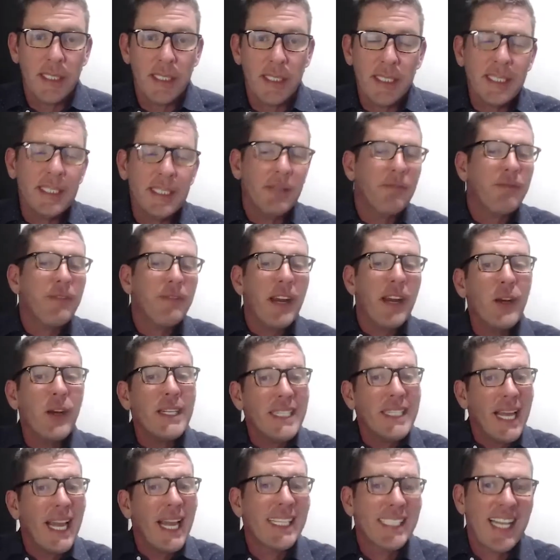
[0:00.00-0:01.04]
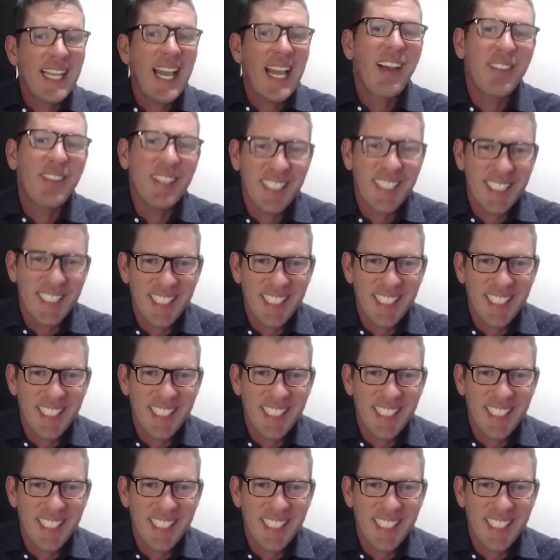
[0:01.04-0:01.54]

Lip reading: This is a very tech savvy city.